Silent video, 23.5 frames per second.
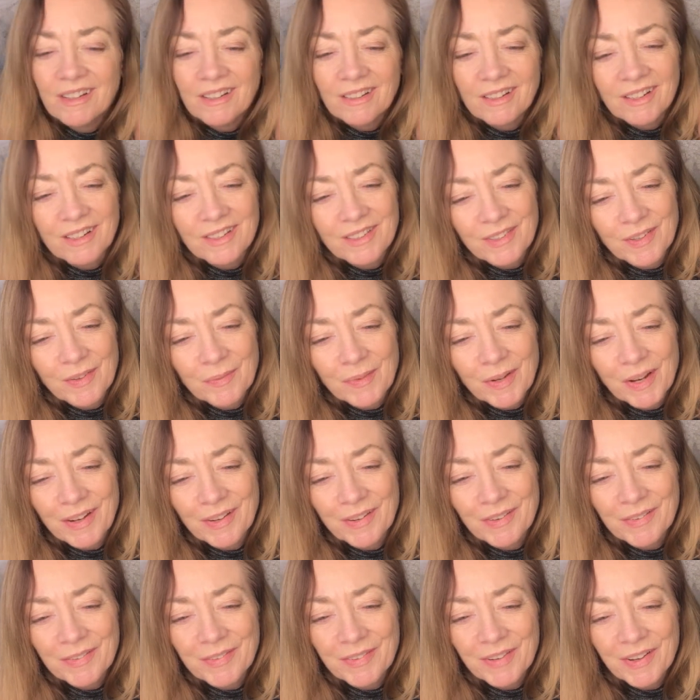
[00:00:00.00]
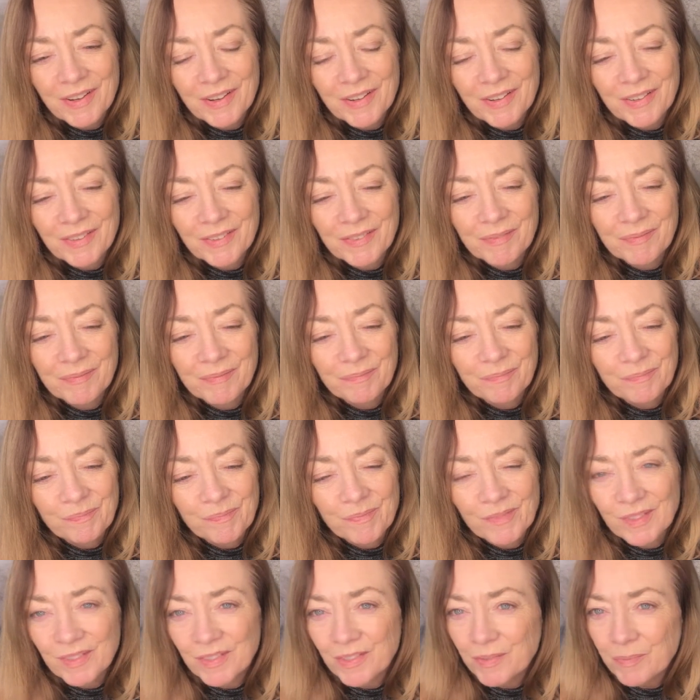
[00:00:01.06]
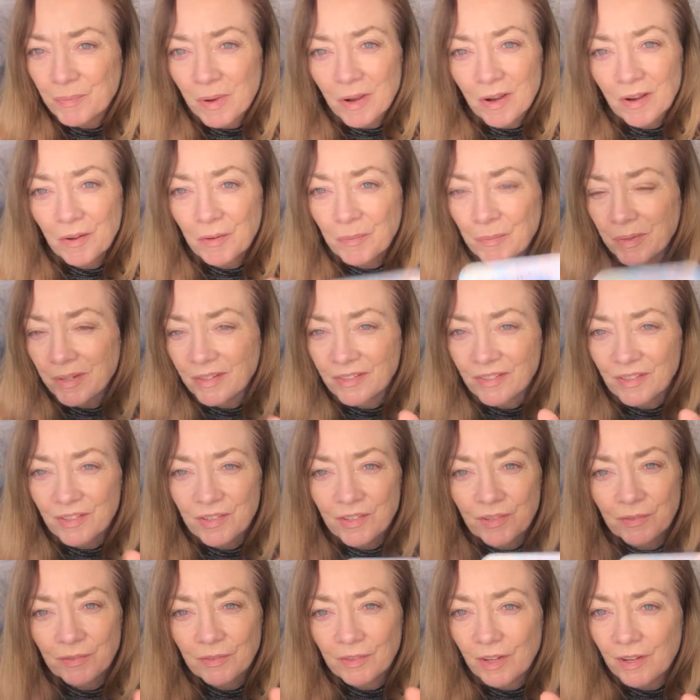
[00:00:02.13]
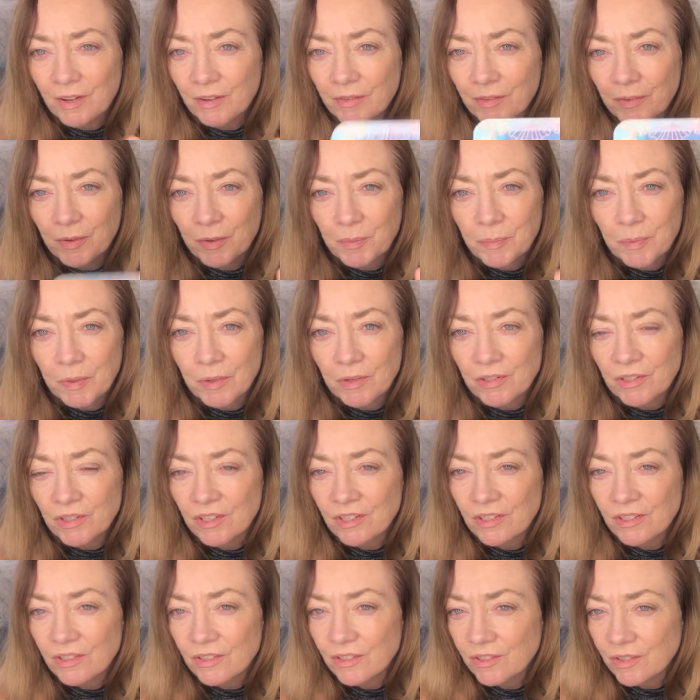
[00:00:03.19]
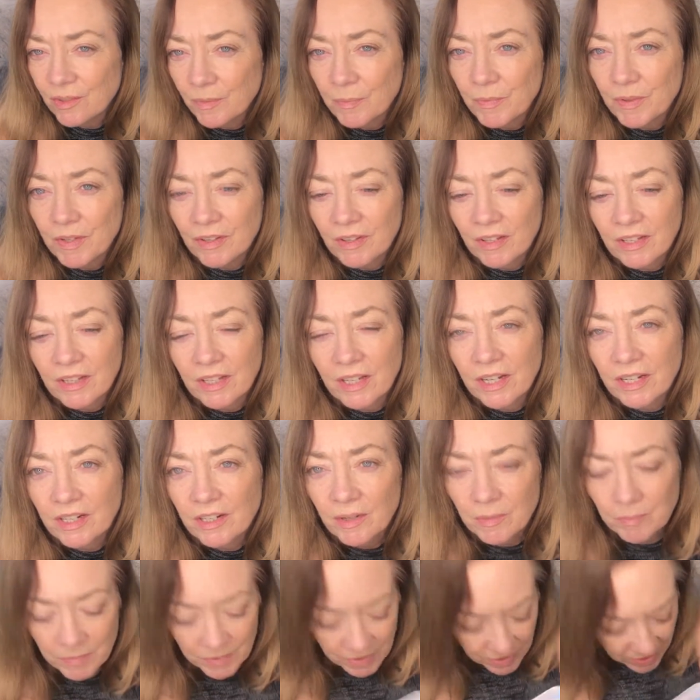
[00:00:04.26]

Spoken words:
Like some kind of small message of love or emotions or something like that comes